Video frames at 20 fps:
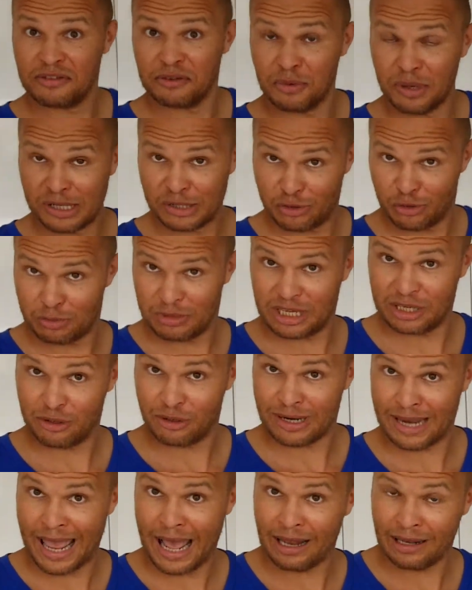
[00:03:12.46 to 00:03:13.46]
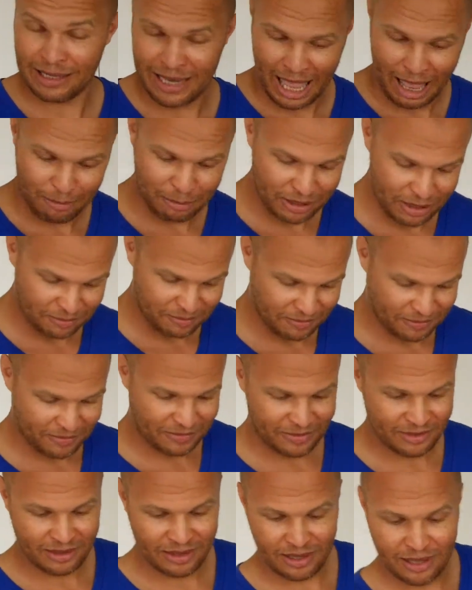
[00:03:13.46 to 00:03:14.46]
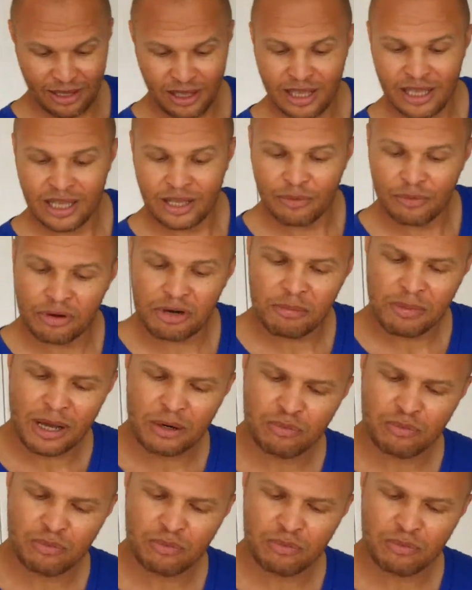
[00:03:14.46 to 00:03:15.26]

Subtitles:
if you want to make your gal happy, what